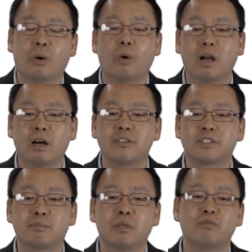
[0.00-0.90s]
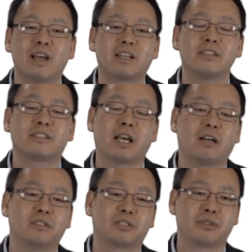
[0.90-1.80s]
or else be
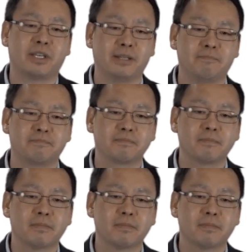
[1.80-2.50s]
reconciled to him.